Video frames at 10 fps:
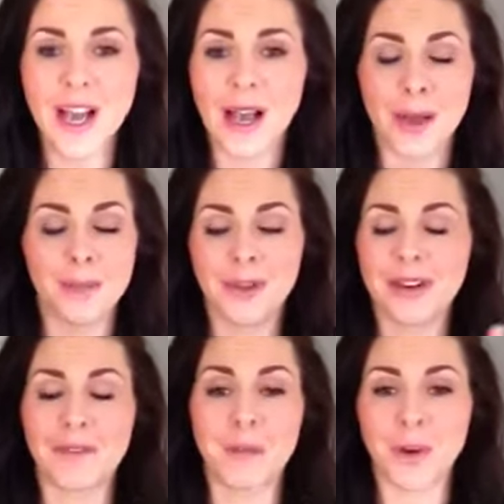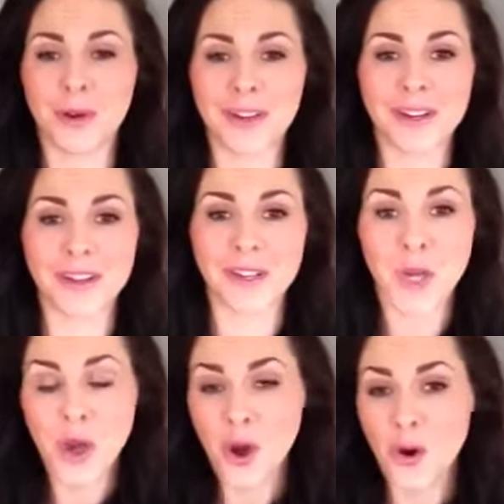You can have a block look,
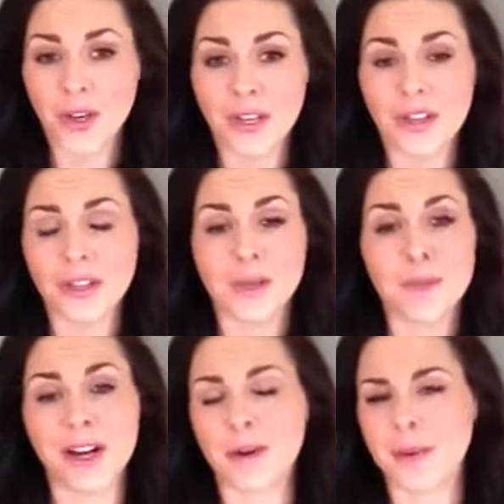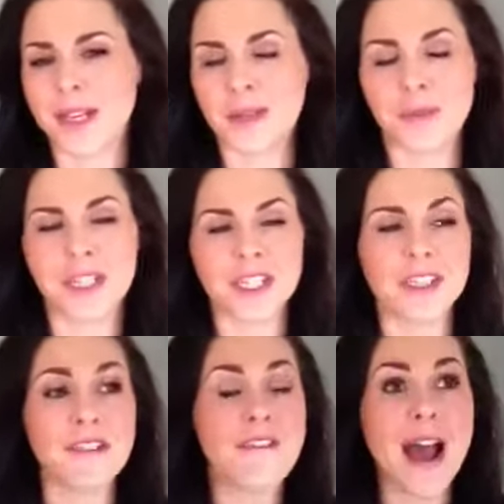or you can use microblading, which
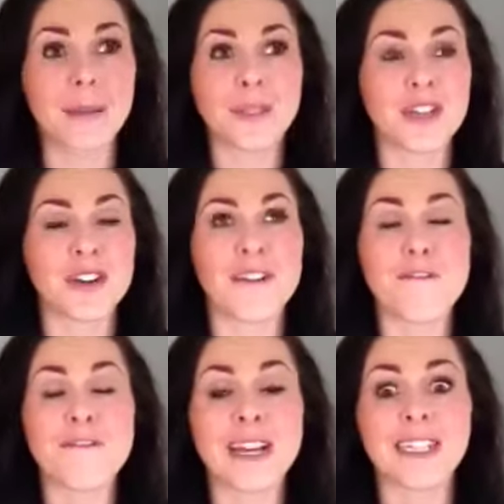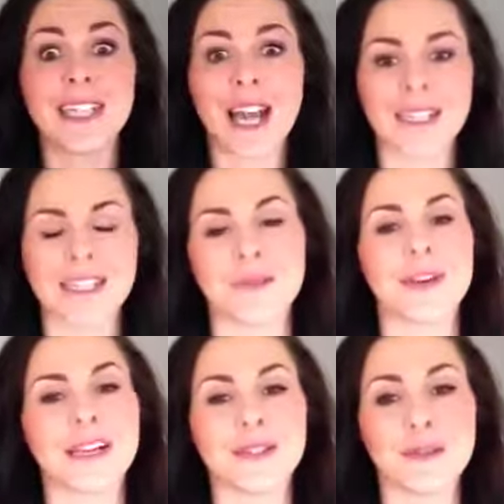is absolutely fantastic. We're
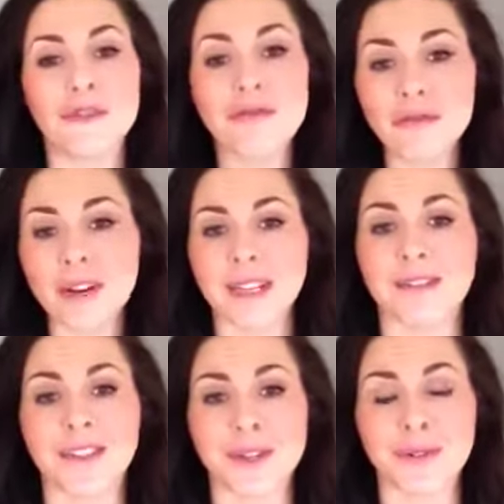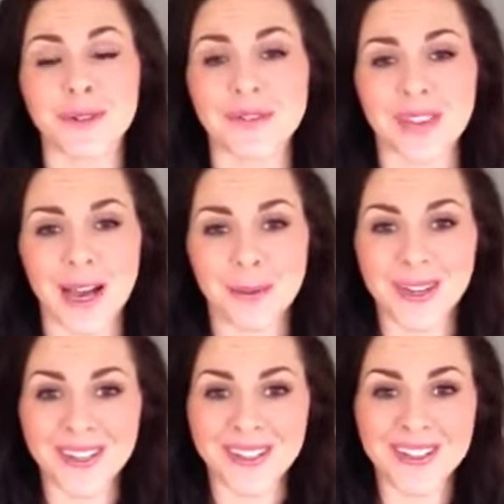getting some great results with that
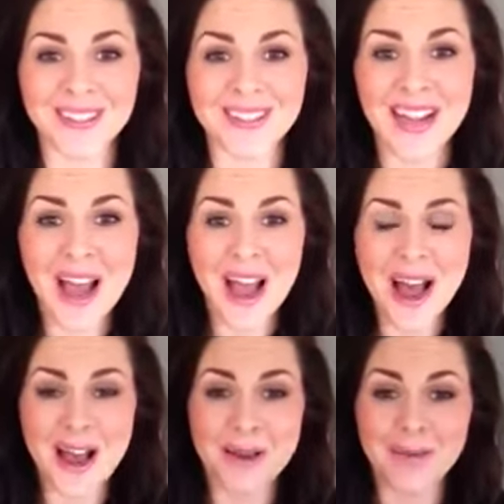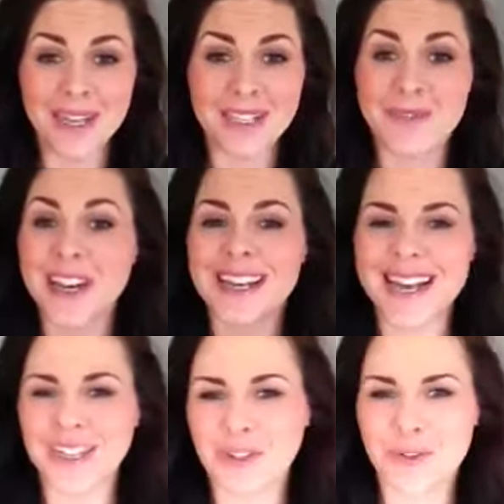because it's a very
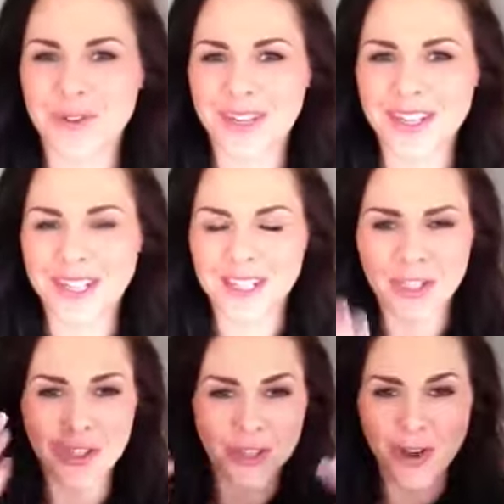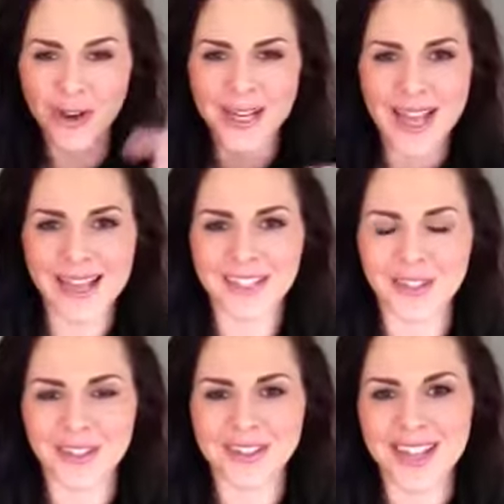natural look and it's just tiny hair
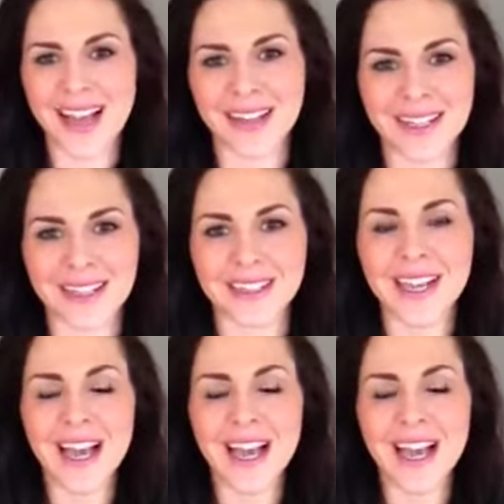strokes added.